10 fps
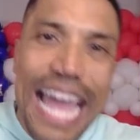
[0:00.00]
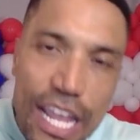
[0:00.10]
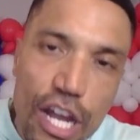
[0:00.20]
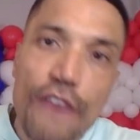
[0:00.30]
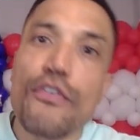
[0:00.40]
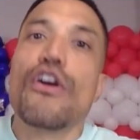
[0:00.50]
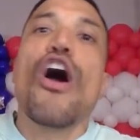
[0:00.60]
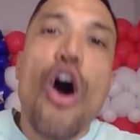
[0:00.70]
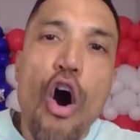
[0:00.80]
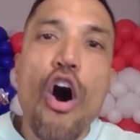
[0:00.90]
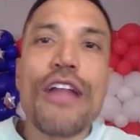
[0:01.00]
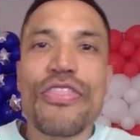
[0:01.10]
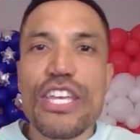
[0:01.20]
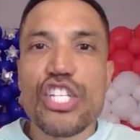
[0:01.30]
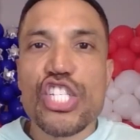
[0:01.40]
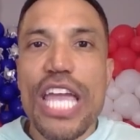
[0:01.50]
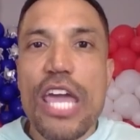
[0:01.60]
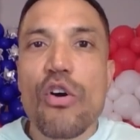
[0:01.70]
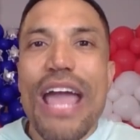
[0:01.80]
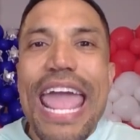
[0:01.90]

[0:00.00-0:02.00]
I cover on this channel,